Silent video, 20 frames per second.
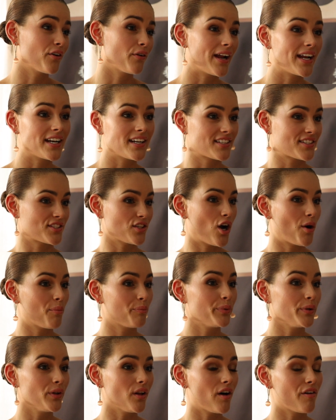great
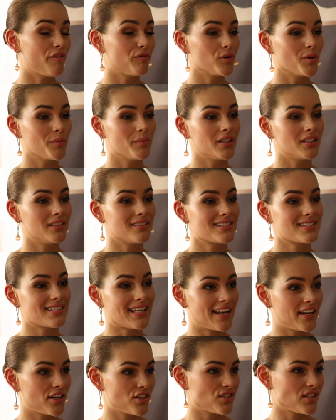example of women
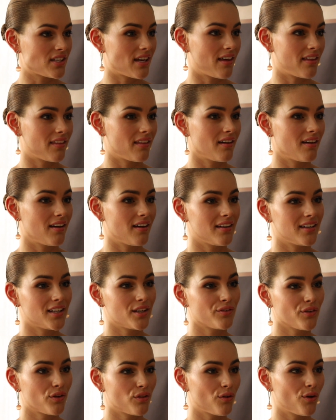standing together. And
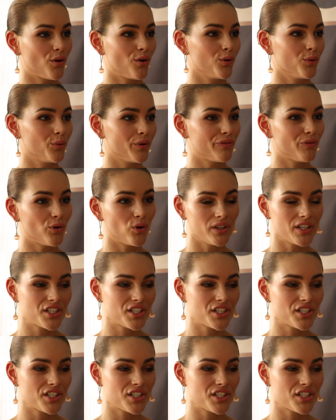even though we've all